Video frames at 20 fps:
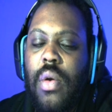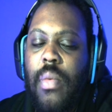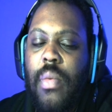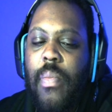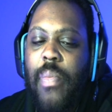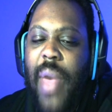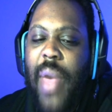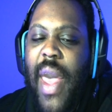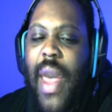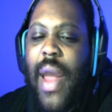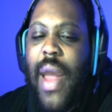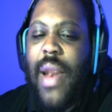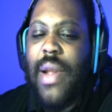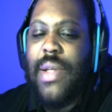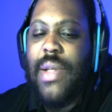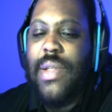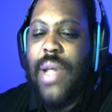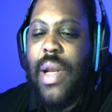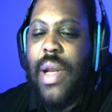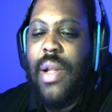banned
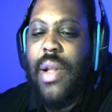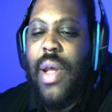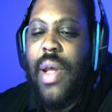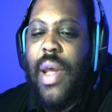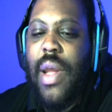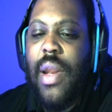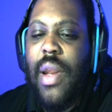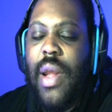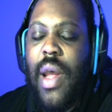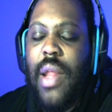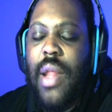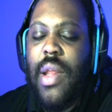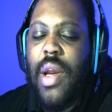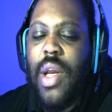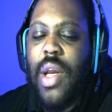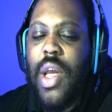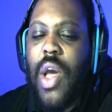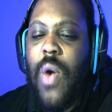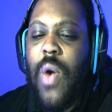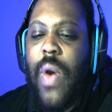acetylene, and
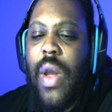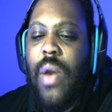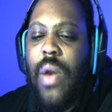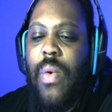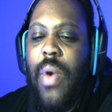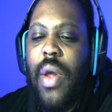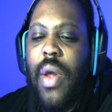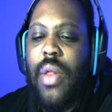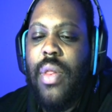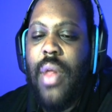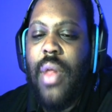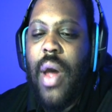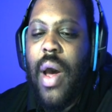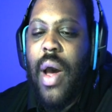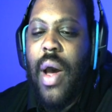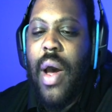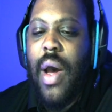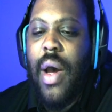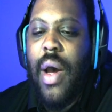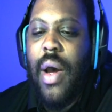they're going with
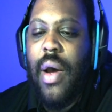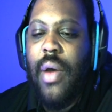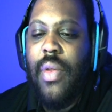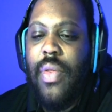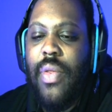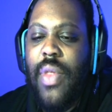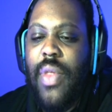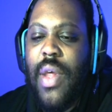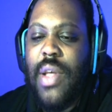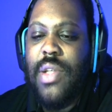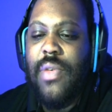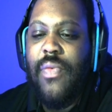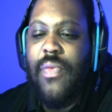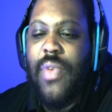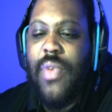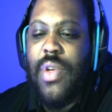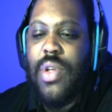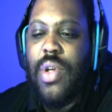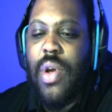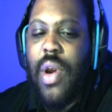uh, this
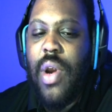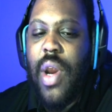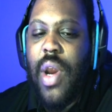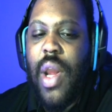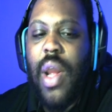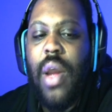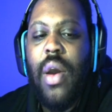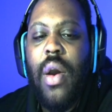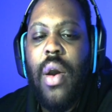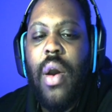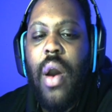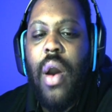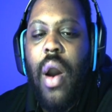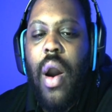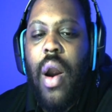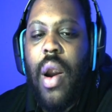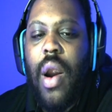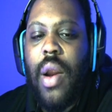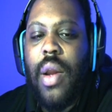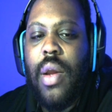Venturi
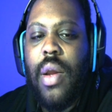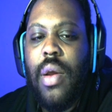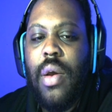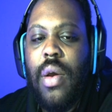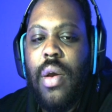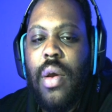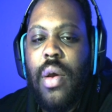arc